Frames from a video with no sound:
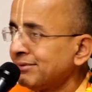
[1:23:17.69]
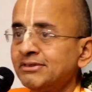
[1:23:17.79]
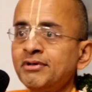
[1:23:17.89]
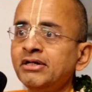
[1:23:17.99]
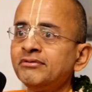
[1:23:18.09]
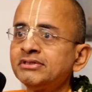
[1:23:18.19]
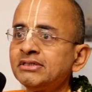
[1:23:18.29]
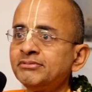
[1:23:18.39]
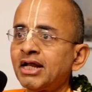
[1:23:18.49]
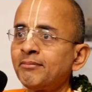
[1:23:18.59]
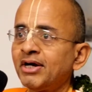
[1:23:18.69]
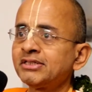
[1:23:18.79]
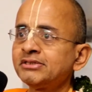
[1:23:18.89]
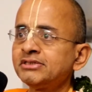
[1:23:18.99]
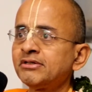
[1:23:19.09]
Similarly, we'll see that
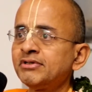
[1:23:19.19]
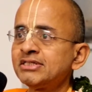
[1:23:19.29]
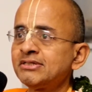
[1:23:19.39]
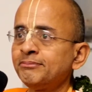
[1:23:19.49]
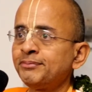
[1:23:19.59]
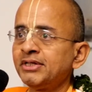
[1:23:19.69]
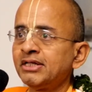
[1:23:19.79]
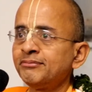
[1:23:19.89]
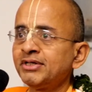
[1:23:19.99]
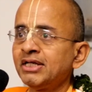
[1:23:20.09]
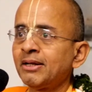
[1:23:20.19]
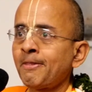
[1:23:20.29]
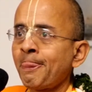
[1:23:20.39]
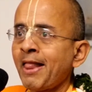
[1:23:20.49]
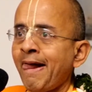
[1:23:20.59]
Matajis are very simple in the
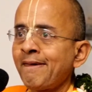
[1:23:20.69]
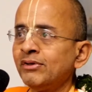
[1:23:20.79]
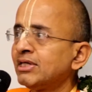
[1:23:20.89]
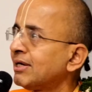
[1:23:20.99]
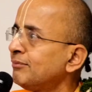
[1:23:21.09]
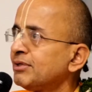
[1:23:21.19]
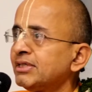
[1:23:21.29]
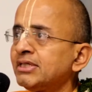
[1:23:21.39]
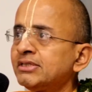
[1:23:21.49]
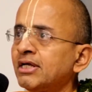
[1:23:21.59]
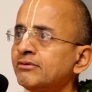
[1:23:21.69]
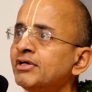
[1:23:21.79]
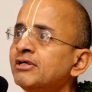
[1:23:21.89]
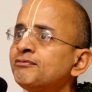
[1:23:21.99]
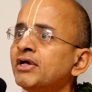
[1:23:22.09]
beginning. When they come together, they are
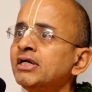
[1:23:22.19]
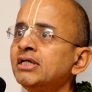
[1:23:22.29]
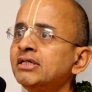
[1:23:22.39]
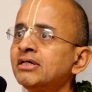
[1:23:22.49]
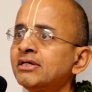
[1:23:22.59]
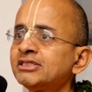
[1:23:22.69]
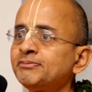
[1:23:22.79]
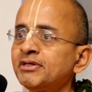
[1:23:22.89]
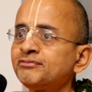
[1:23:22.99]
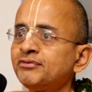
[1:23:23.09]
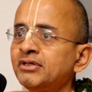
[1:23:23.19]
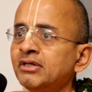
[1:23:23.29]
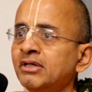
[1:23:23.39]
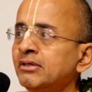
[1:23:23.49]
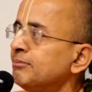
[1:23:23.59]
very friendly and
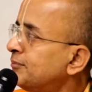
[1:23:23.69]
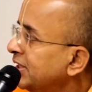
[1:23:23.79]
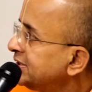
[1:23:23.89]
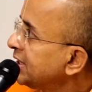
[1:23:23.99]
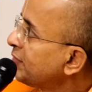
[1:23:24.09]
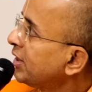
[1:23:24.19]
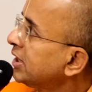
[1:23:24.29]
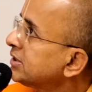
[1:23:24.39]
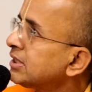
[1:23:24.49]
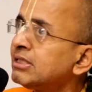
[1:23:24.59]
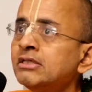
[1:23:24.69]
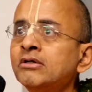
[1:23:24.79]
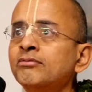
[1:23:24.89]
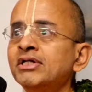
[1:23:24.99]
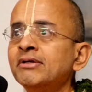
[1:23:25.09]
respectful, praising one another.
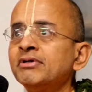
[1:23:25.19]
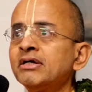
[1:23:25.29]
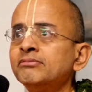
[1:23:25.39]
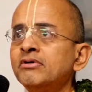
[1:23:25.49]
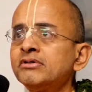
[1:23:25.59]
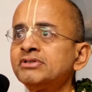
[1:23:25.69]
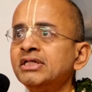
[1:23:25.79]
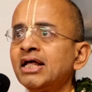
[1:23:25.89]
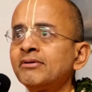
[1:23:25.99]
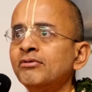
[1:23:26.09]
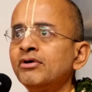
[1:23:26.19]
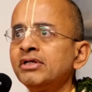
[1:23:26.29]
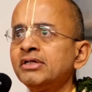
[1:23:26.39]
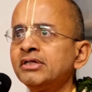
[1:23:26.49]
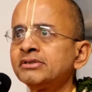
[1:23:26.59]
When they become more senior,
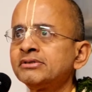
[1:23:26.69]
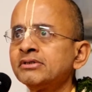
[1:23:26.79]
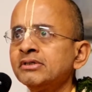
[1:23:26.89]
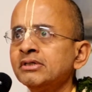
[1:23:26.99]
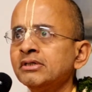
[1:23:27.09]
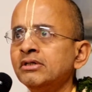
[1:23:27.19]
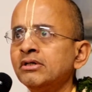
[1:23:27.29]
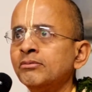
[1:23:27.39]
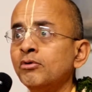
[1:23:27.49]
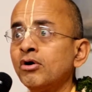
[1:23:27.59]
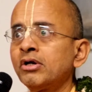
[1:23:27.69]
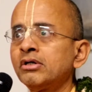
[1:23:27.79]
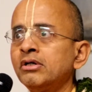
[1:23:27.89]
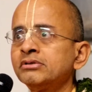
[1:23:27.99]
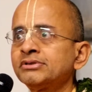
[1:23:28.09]
more years,
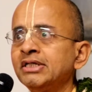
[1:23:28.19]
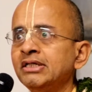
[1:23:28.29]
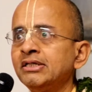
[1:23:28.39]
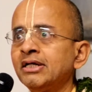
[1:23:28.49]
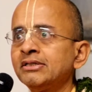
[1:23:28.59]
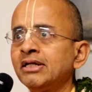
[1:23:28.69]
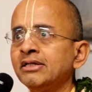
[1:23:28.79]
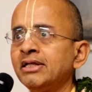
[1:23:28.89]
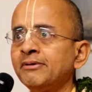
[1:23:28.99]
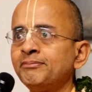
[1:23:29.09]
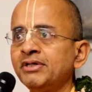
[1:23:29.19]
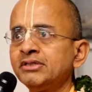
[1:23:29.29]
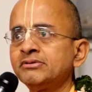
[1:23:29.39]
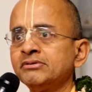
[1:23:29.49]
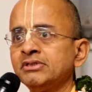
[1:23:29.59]
more skilled, and then they
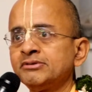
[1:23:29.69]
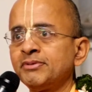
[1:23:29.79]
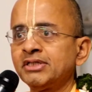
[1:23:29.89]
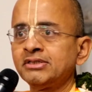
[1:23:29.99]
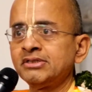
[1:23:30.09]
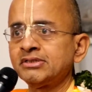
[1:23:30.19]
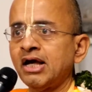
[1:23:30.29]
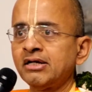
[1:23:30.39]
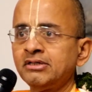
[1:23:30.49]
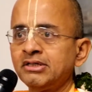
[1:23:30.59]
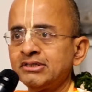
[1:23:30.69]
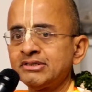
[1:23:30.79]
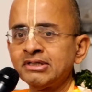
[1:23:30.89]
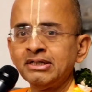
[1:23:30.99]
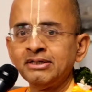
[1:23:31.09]
preach, this Mataji is her
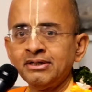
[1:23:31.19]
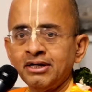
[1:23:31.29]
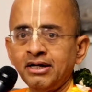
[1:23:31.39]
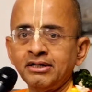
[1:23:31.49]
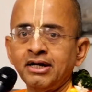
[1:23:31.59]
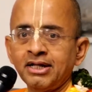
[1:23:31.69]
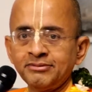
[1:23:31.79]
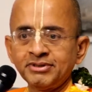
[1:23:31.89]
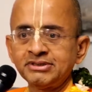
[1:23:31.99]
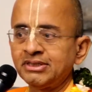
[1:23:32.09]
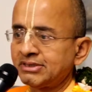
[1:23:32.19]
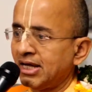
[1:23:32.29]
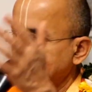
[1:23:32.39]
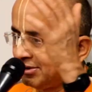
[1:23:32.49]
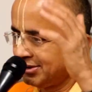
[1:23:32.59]
girls, and that other Mataji is
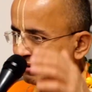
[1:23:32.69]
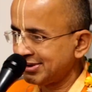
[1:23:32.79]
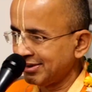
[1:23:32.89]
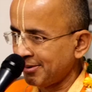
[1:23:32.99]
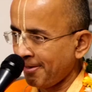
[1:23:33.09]
her girls.